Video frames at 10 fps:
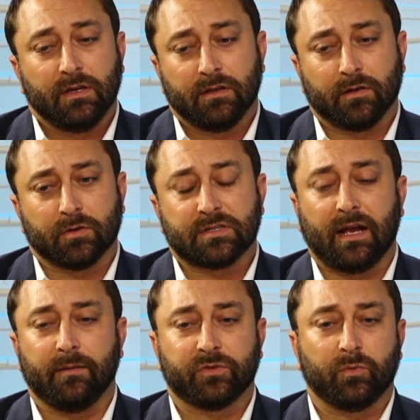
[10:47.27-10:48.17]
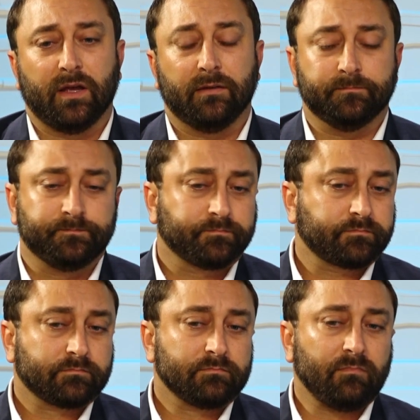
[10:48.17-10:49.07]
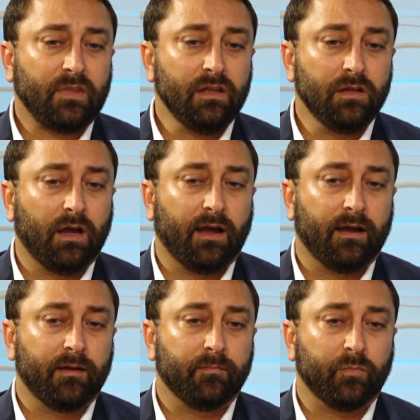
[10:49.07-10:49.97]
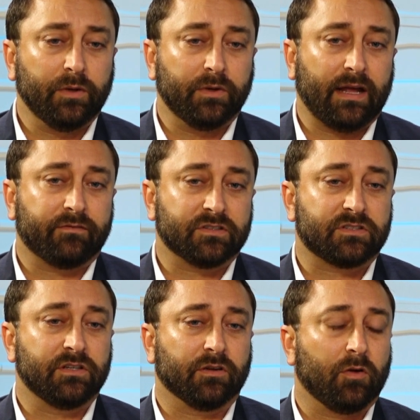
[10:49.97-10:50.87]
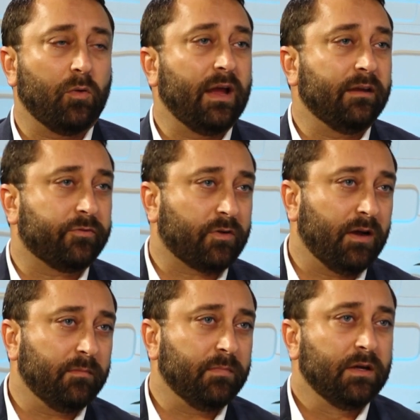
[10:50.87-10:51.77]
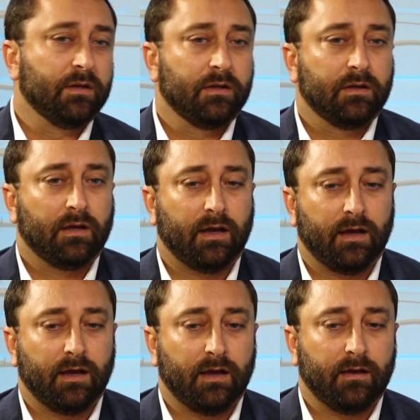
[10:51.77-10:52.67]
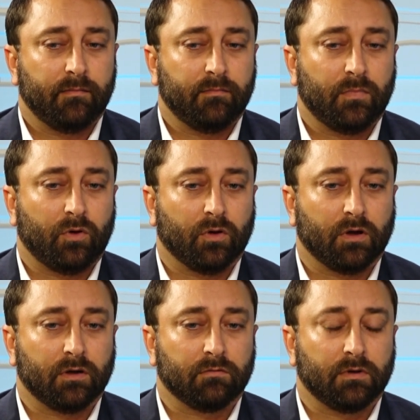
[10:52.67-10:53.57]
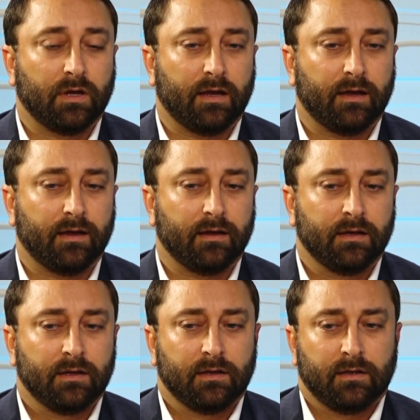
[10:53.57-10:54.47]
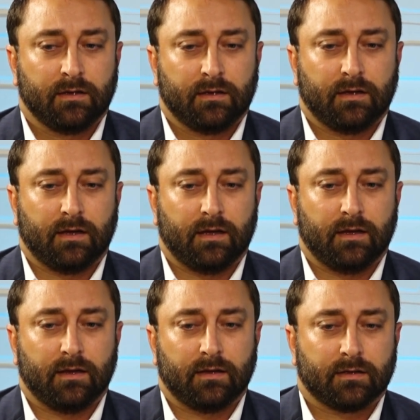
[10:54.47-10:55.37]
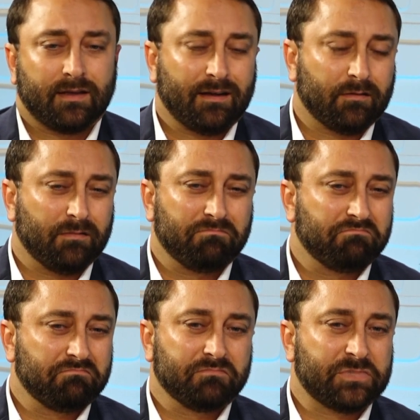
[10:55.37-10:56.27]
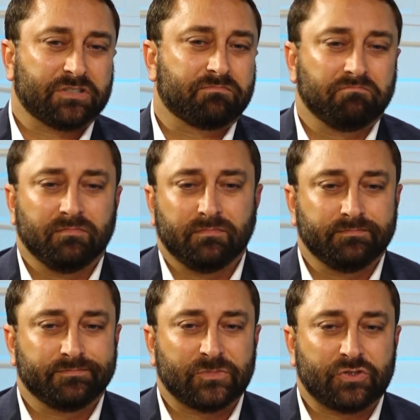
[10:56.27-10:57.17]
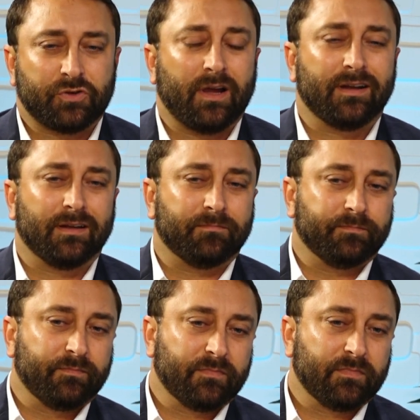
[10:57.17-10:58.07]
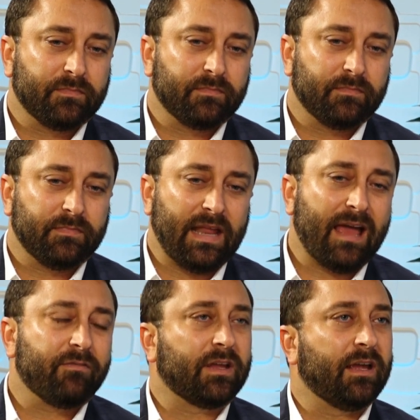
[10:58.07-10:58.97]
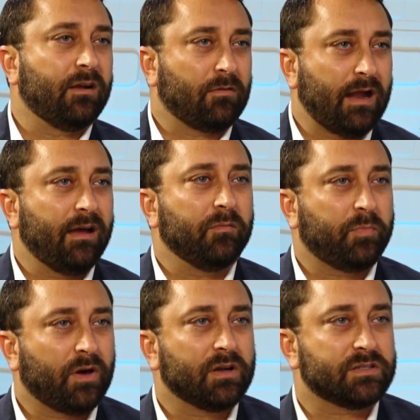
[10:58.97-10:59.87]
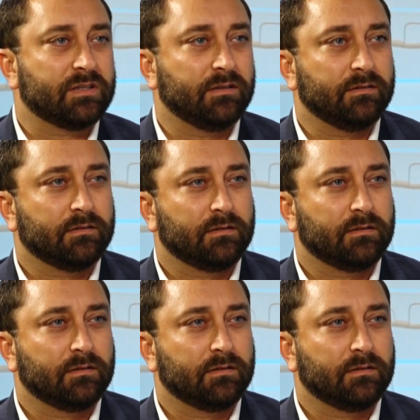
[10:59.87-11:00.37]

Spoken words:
There were times when we would have to steer away from or kind of just try to navigate around partisan